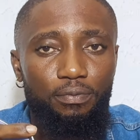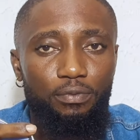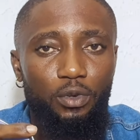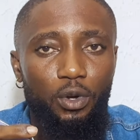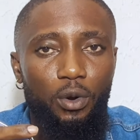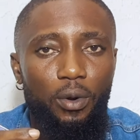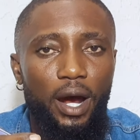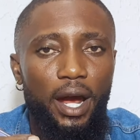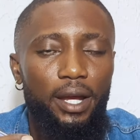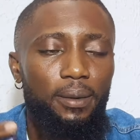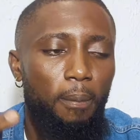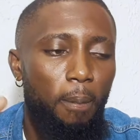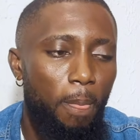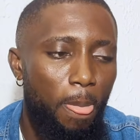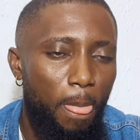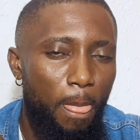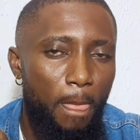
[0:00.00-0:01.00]
All right,
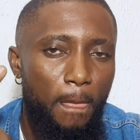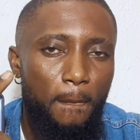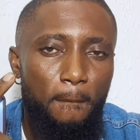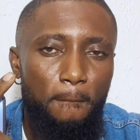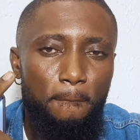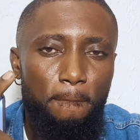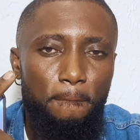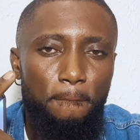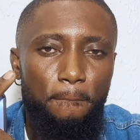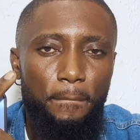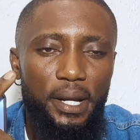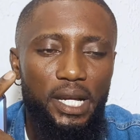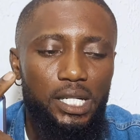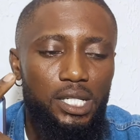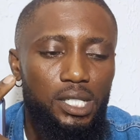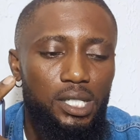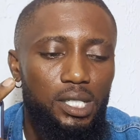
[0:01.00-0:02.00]

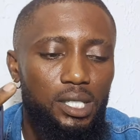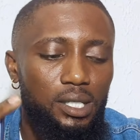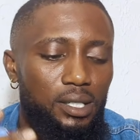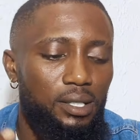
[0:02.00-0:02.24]
peace.